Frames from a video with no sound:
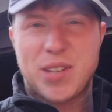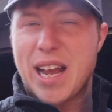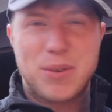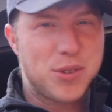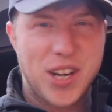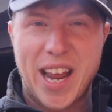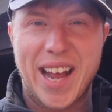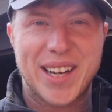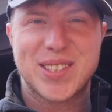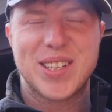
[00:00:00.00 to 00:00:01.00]
tackle
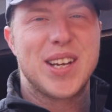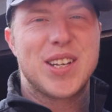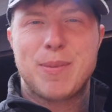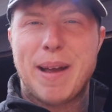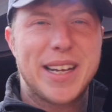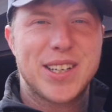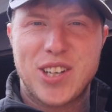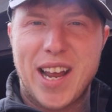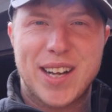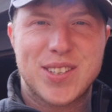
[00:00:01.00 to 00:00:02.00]
checks, some anchor
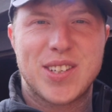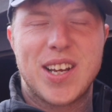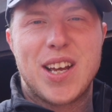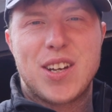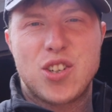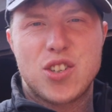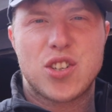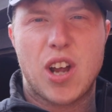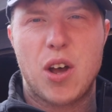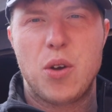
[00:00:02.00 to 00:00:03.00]
checks, just
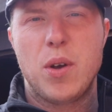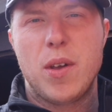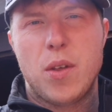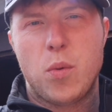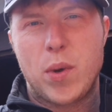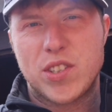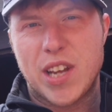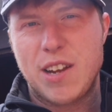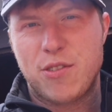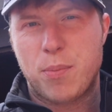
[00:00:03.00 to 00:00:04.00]
so we're
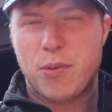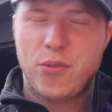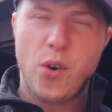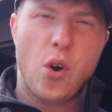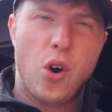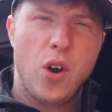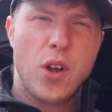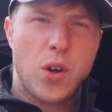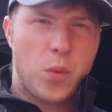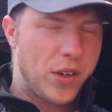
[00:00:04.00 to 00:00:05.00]
safe before
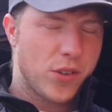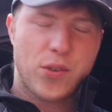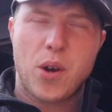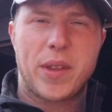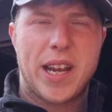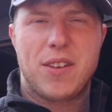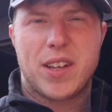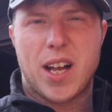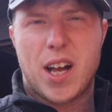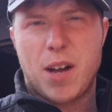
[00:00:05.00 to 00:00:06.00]
we just throw all the gear in the
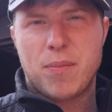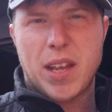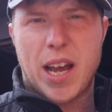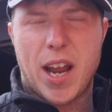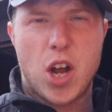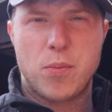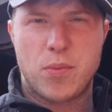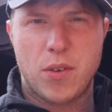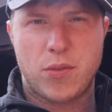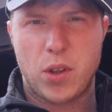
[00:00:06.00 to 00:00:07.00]
car and hope
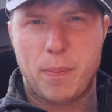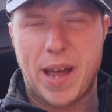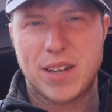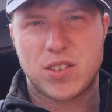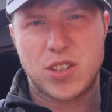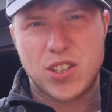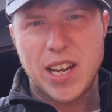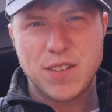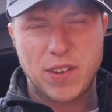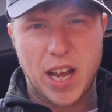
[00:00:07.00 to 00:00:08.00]
for the best. So
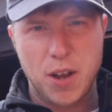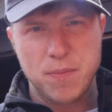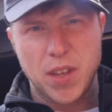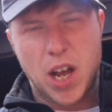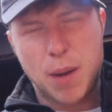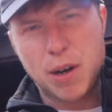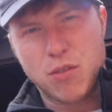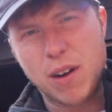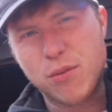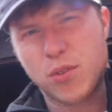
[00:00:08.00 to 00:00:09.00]
today's video, I'm going to
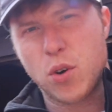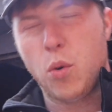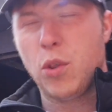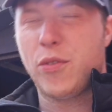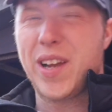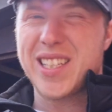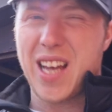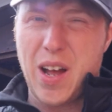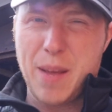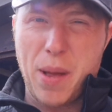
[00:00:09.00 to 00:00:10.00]
run through all the things that
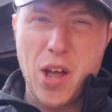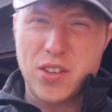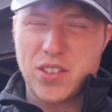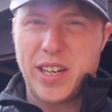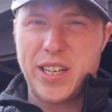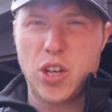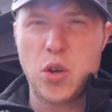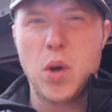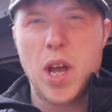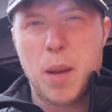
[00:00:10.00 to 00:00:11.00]
I personally
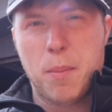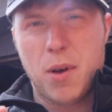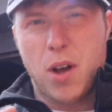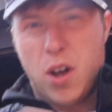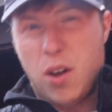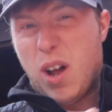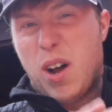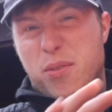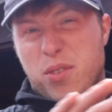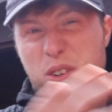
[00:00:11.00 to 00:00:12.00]
do, but
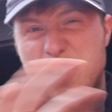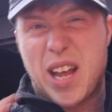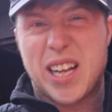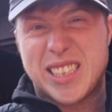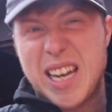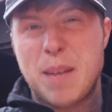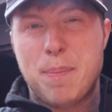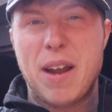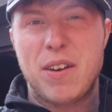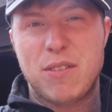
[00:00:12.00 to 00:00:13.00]
after an extended
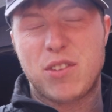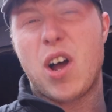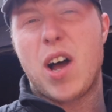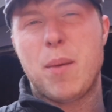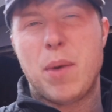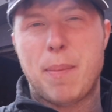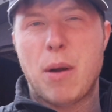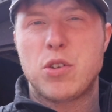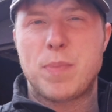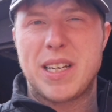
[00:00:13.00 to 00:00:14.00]
period of time where the
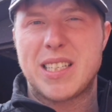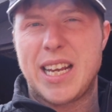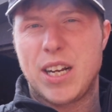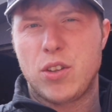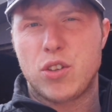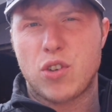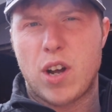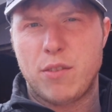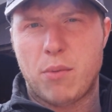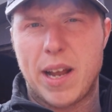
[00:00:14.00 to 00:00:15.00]
boat's been sitting on the
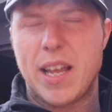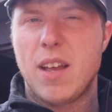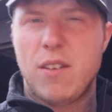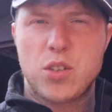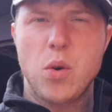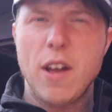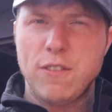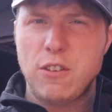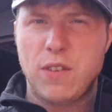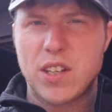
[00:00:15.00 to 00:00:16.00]
driveway. There's quite a
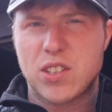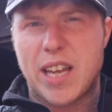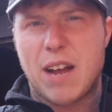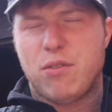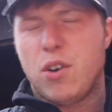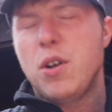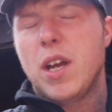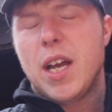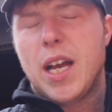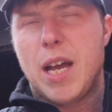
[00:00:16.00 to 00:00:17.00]
few things to get through.
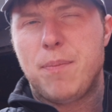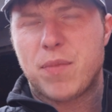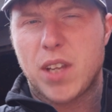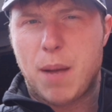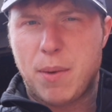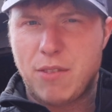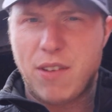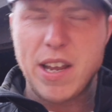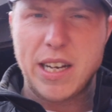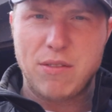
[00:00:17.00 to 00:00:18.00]
I'm going to
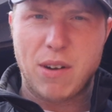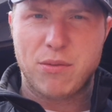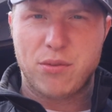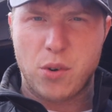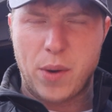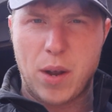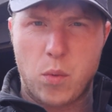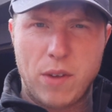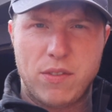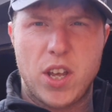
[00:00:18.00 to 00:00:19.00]
vaguely run through it
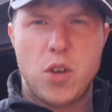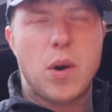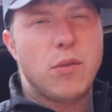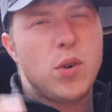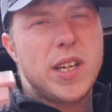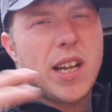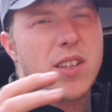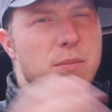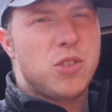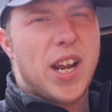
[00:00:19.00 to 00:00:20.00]
with you. I've already done
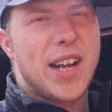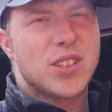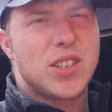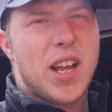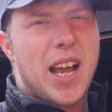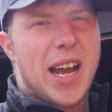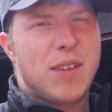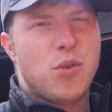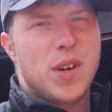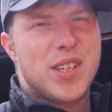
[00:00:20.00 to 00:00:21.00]
some checks and I've
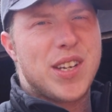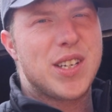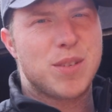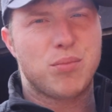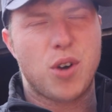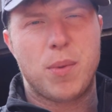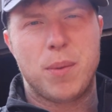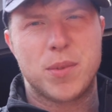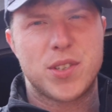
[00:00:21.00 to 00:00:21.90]
already seen some problems,